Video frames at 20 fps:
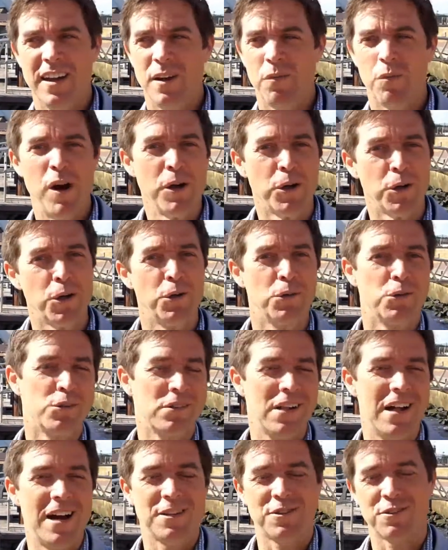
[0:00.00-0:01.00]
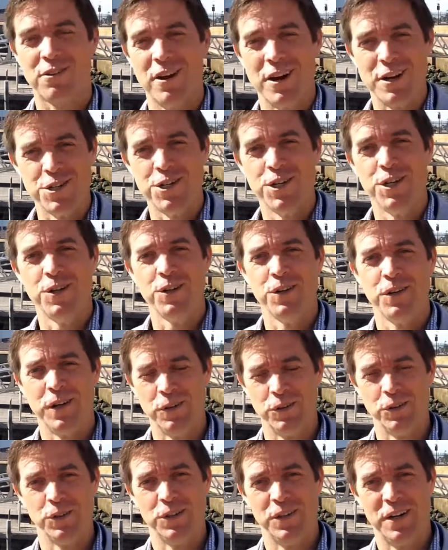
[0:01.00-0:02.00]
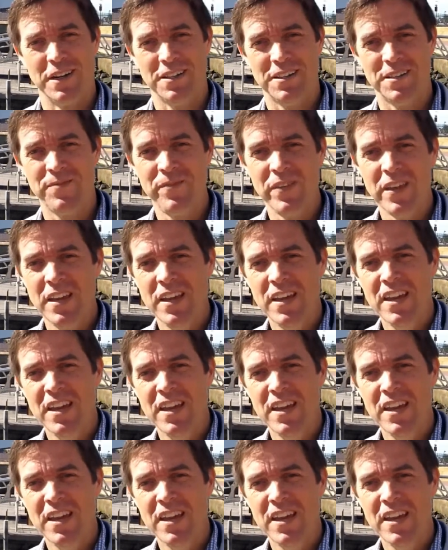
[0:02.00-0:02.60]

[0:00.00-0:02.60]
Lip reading: and won't Google Glass crush you and all the rest?